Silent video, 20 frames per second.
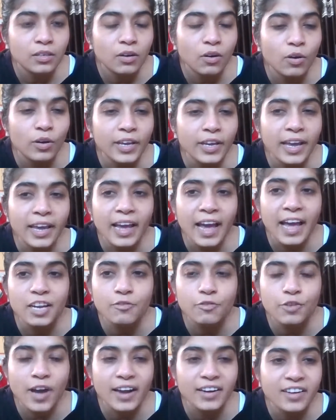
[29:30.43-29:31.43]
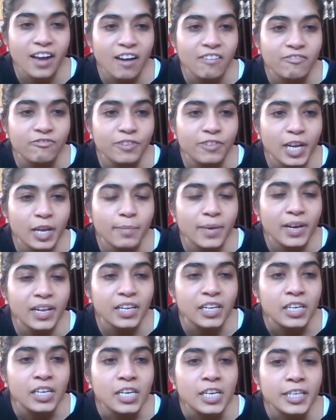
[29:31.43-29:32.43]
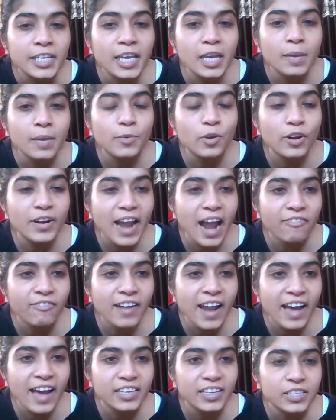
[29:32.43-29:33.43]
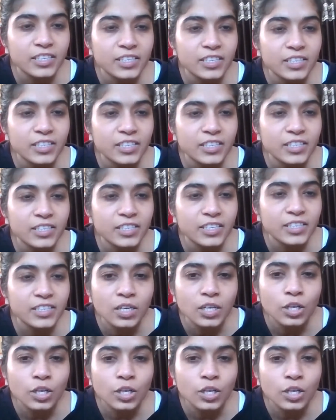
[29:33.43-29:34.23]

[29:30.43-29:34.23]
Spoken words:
Okay. And if you are comfortable, keep your left leg straight.